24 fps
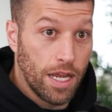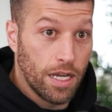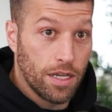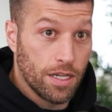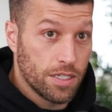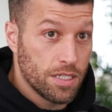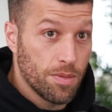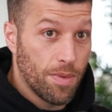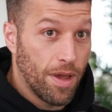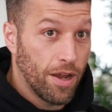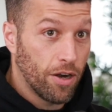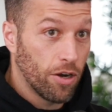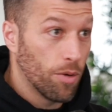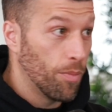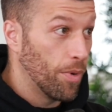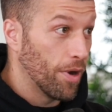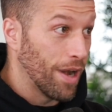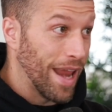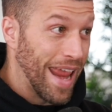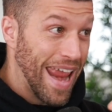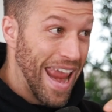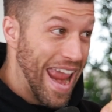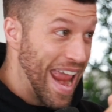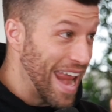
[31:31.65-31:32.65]
It doesn't matter
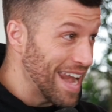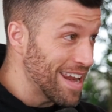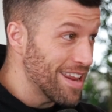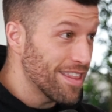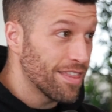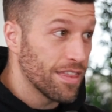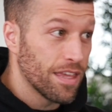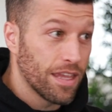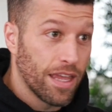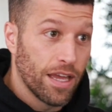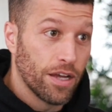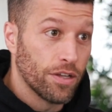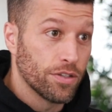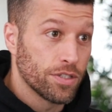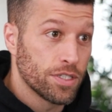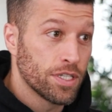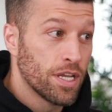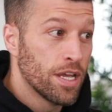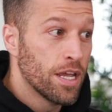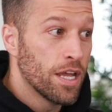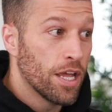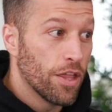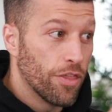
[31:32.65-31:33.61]
about anything else.